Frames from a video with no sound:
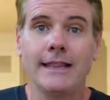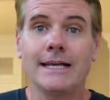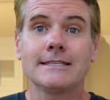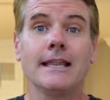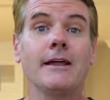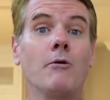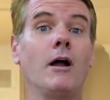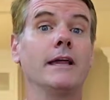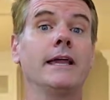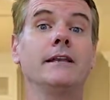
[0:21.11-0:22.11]
That's like
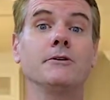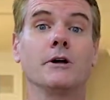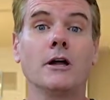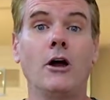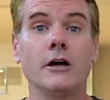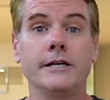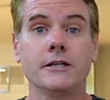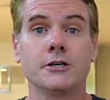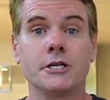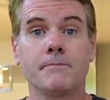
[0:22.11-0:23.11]
walking into a car
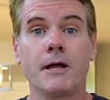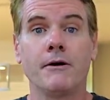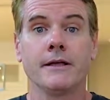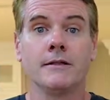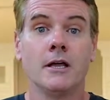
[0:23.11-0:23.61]
dealership going,